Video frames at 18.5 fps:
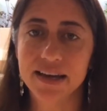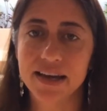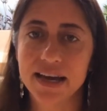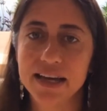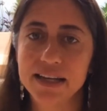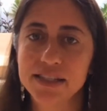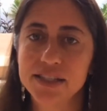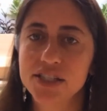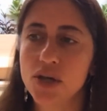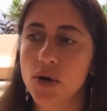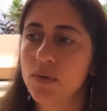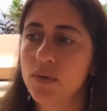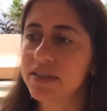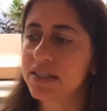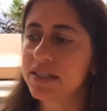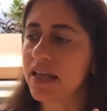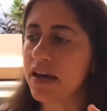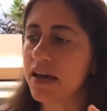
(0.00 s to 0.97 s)
And so
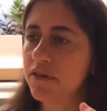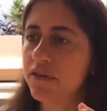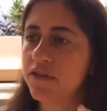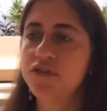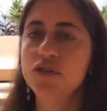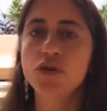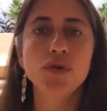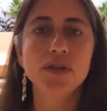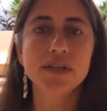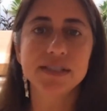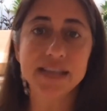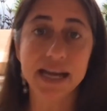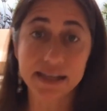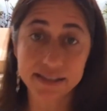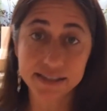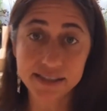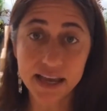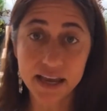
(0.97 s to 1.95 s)
it's like food is
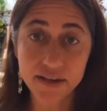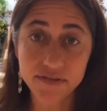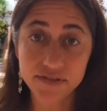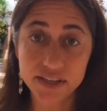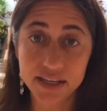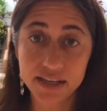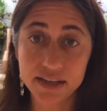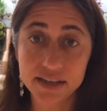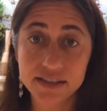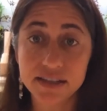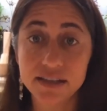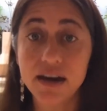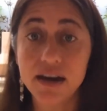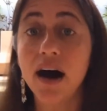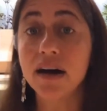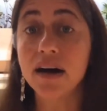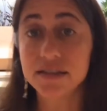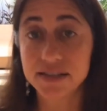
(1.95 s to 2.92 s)
that safety, it's a
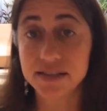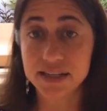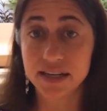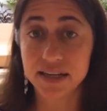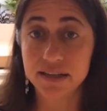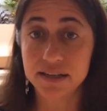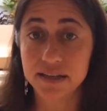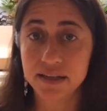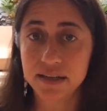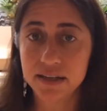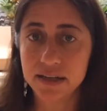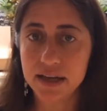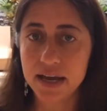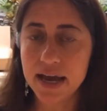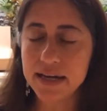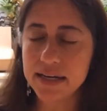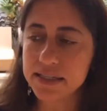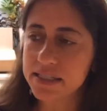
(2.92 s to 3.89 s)
constant.
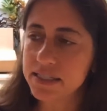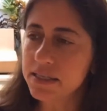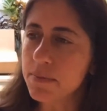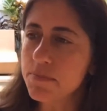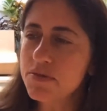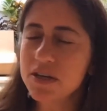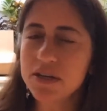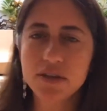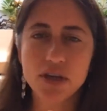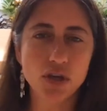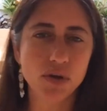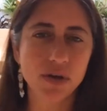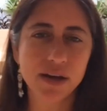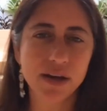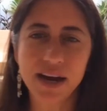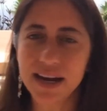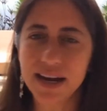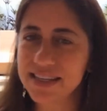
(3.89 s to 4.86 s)
And it's something that you
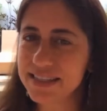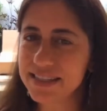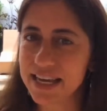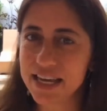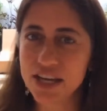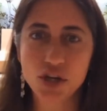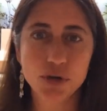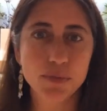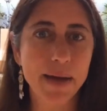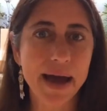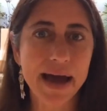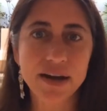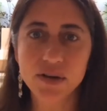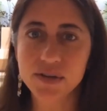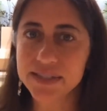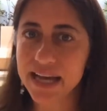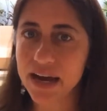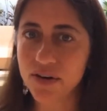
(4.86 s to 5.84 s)
can kind of take your
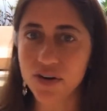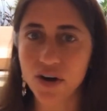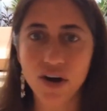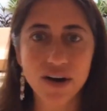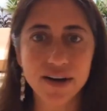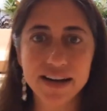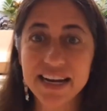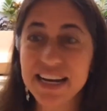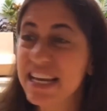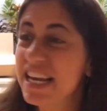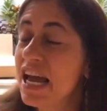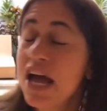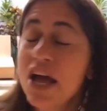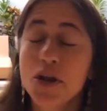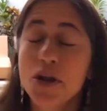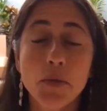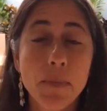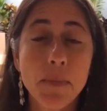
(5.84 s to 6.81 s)
battles out on. And
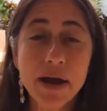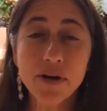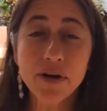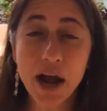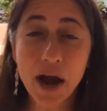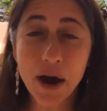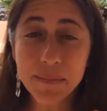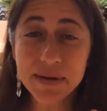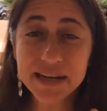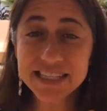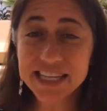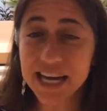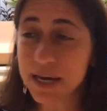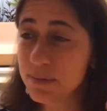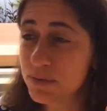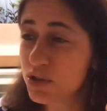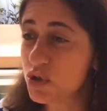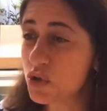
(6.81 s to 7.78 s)
no matter how many
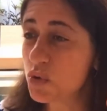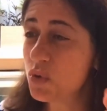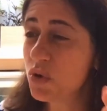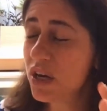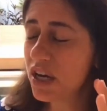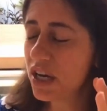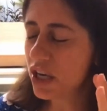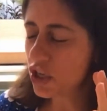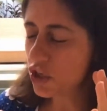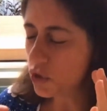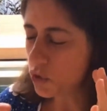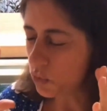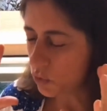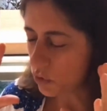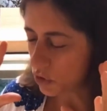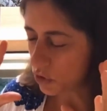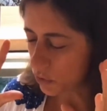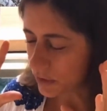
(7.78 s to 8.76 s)
times you
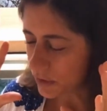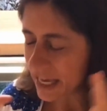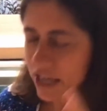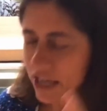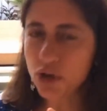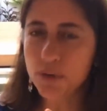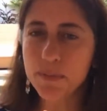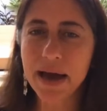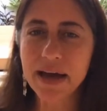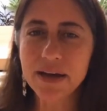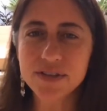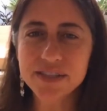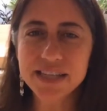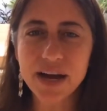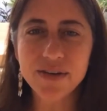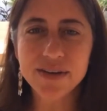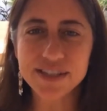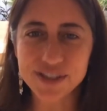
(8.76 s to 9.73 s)
take your battles
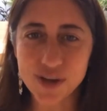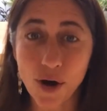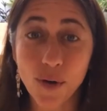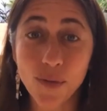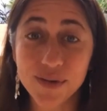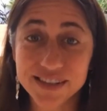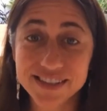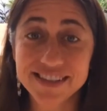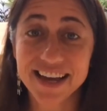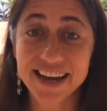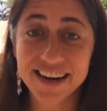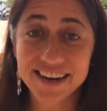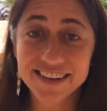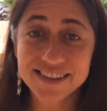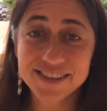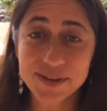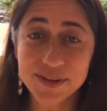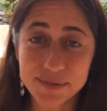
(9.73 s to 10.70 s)
out, it's always
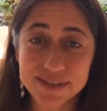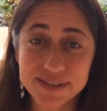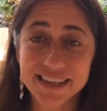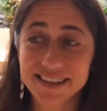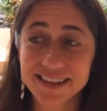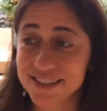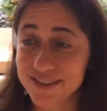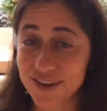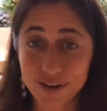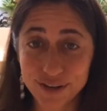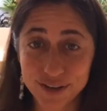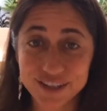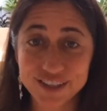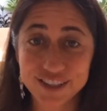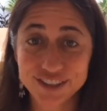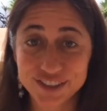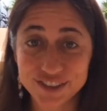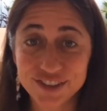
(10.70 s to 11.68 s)
there. It's almost like this
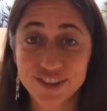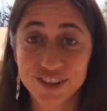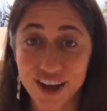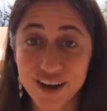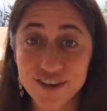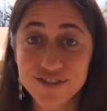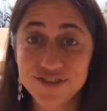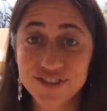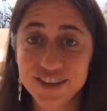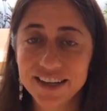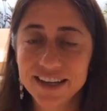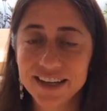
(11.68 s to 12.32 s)
unconditional love.